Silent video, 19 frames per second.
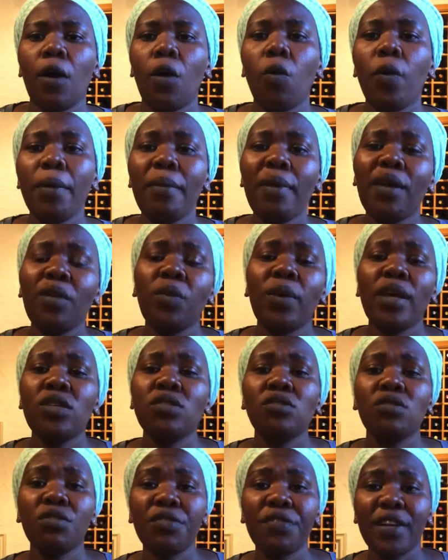women, we
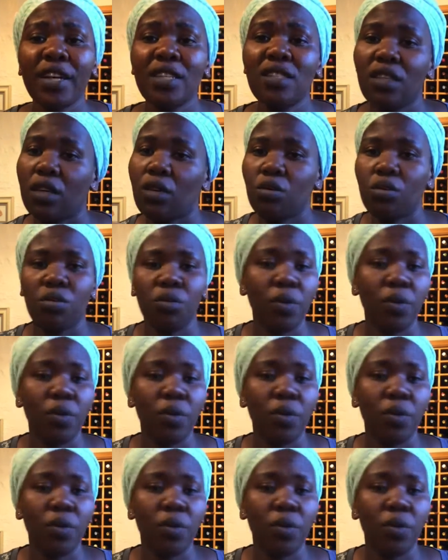are so fragile.